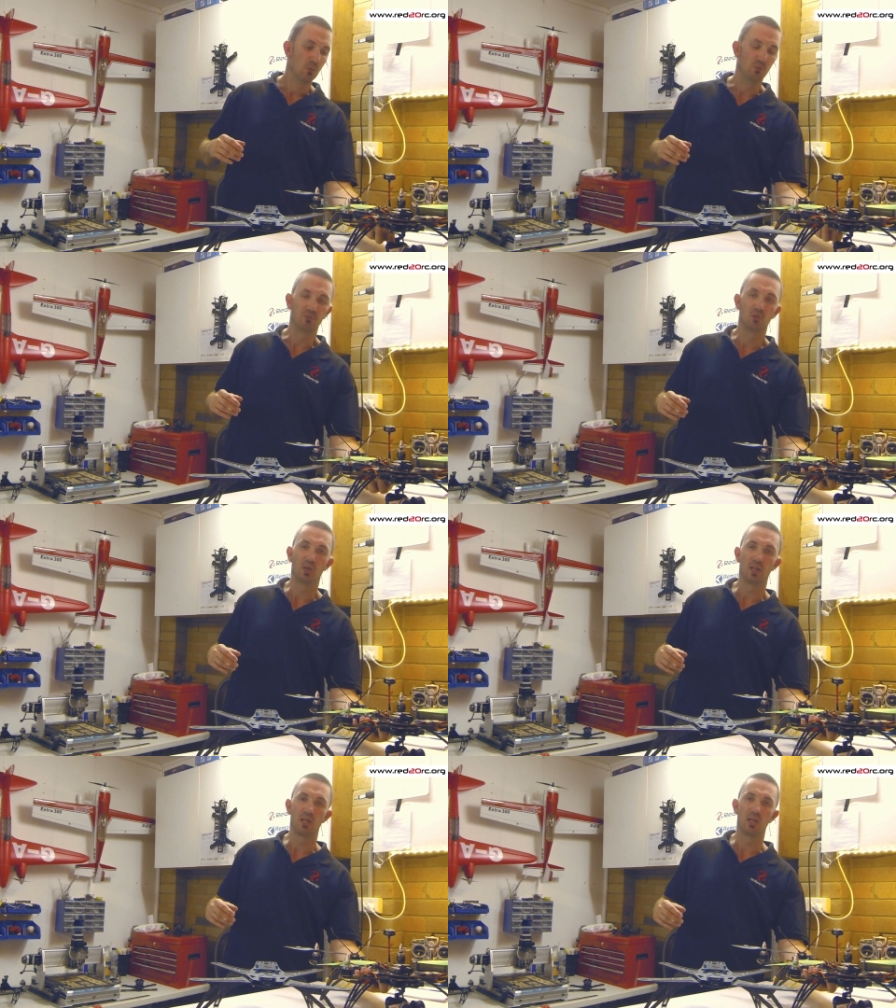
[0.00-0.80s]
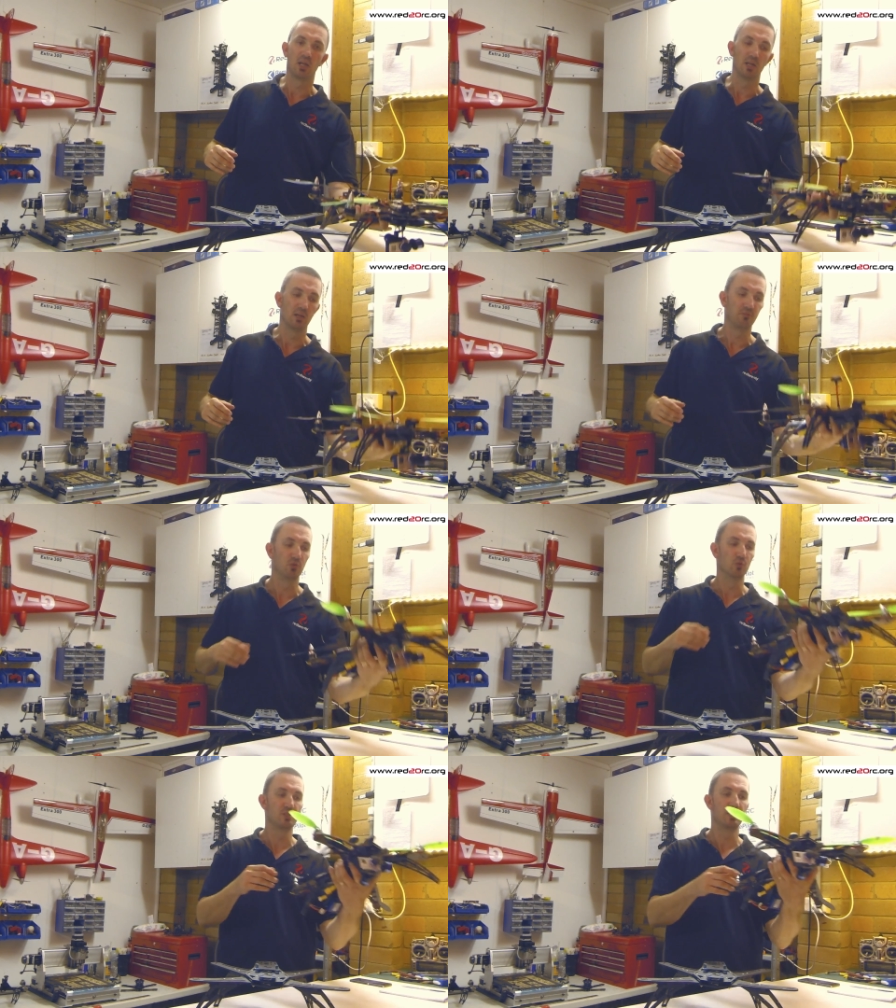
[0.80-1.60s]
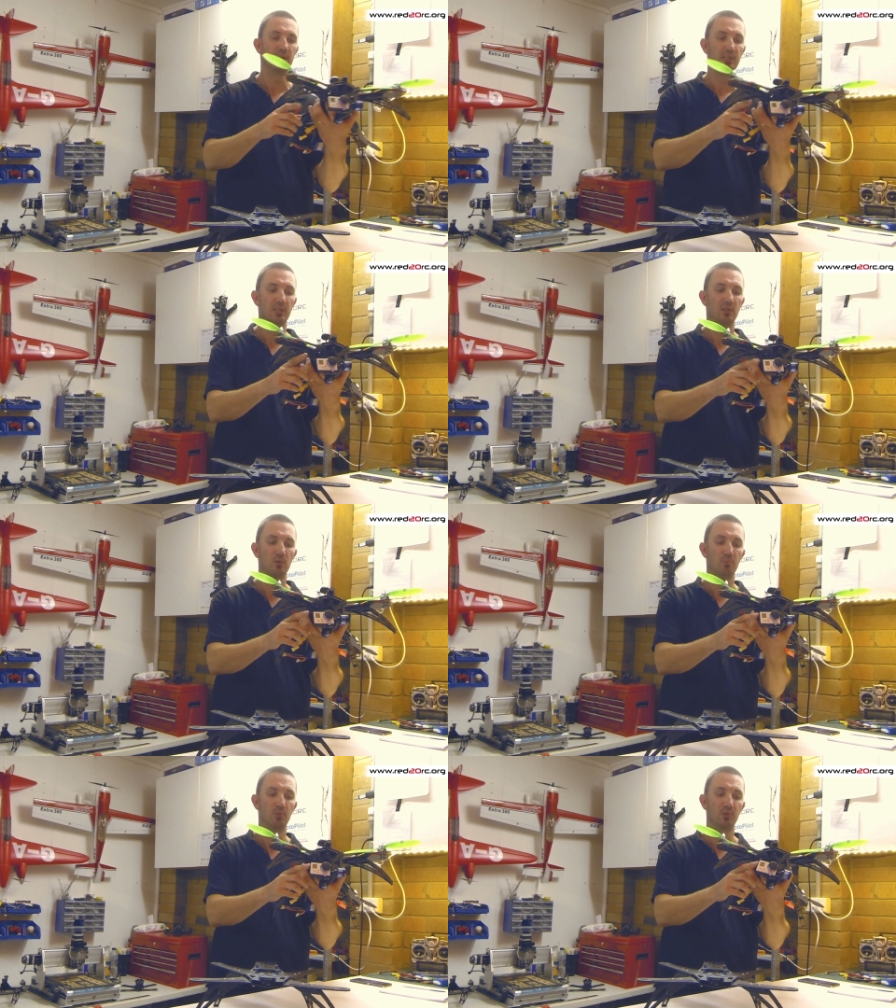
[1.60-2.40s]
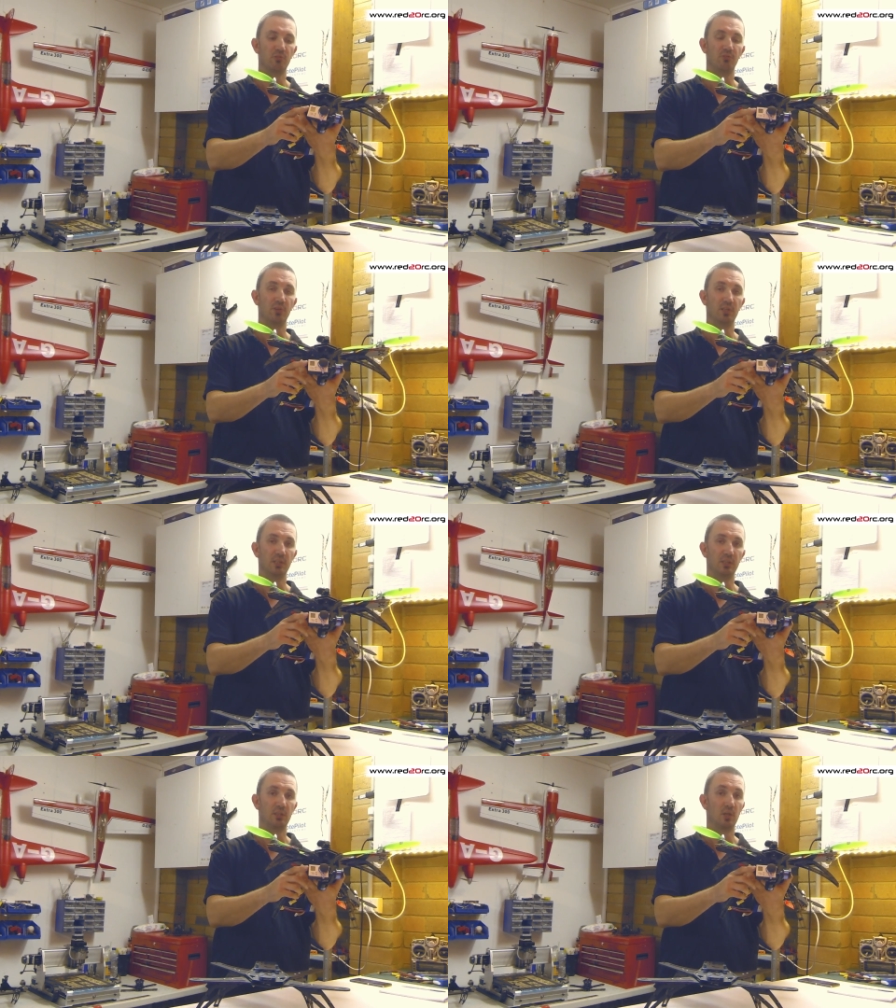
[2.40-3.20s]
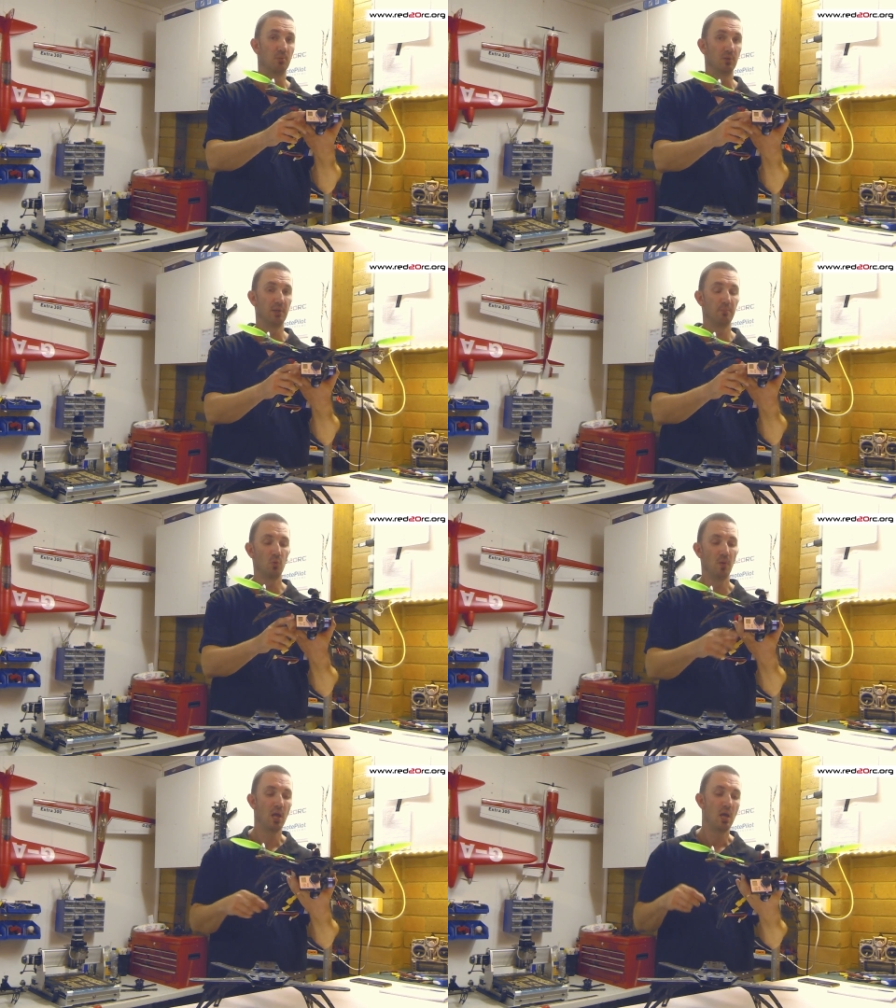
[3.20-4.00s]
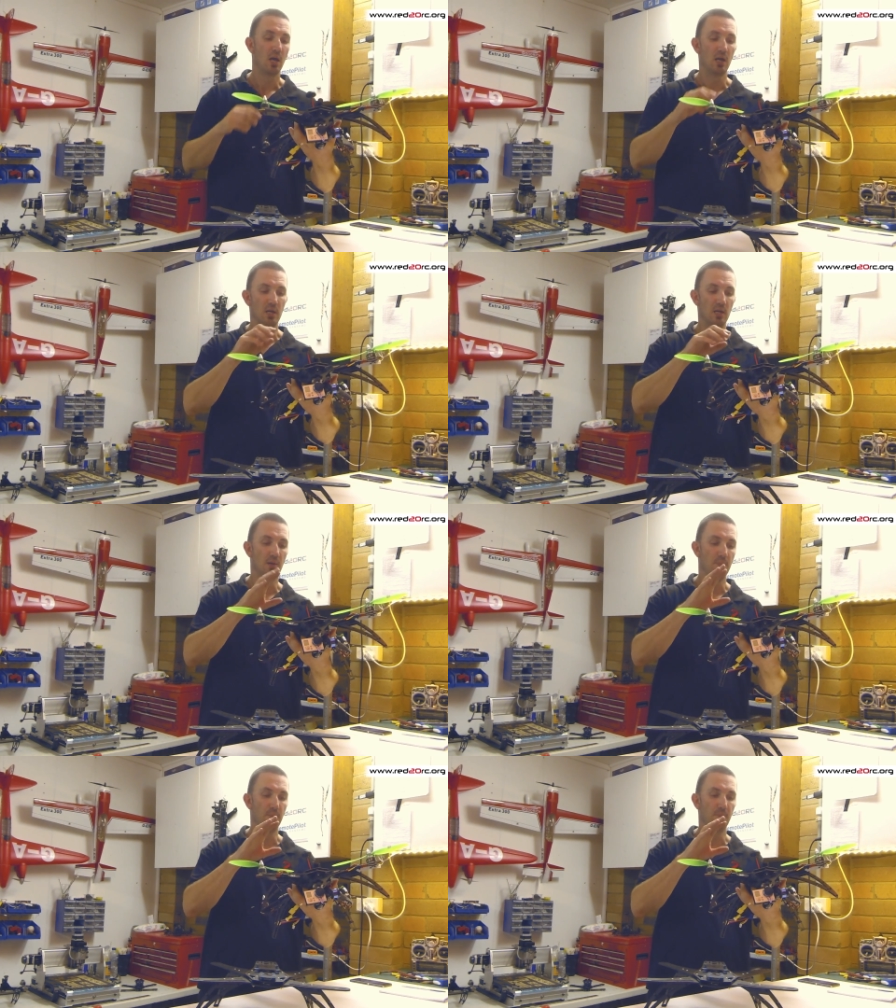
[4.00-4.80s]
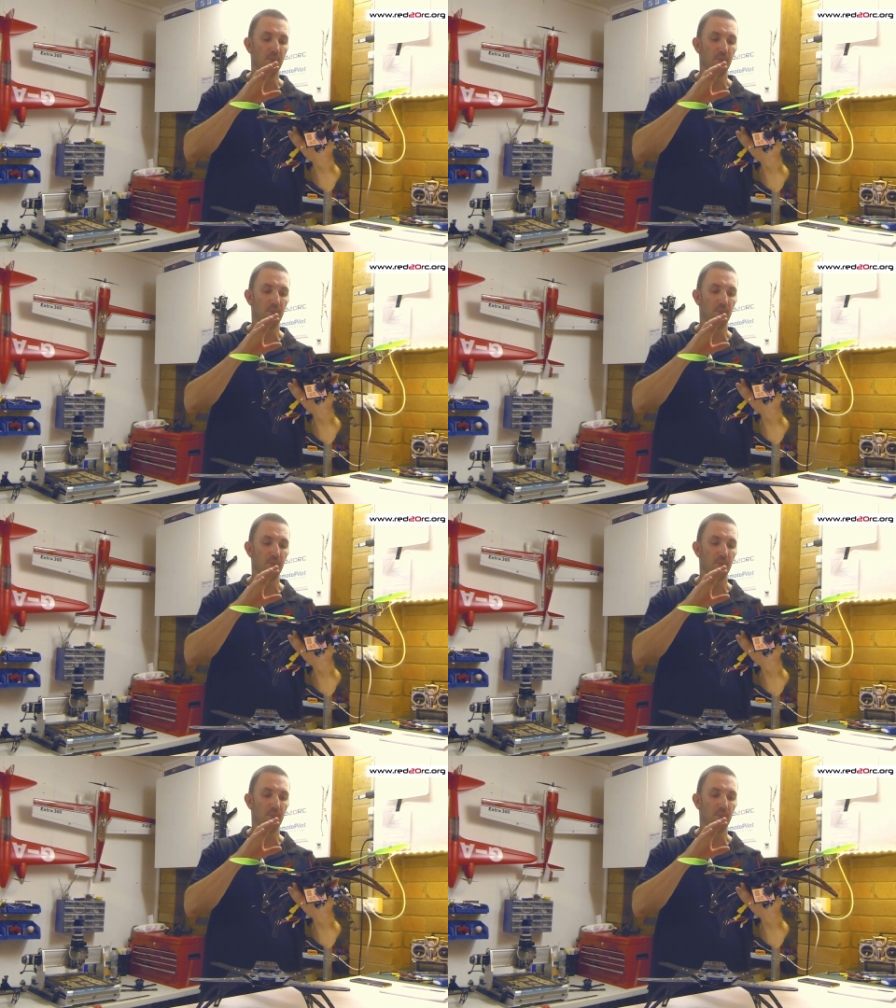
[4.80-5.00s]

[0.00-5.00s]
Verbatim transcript: We've got, uh, of course, the hard points for the GoPro gimbal, um,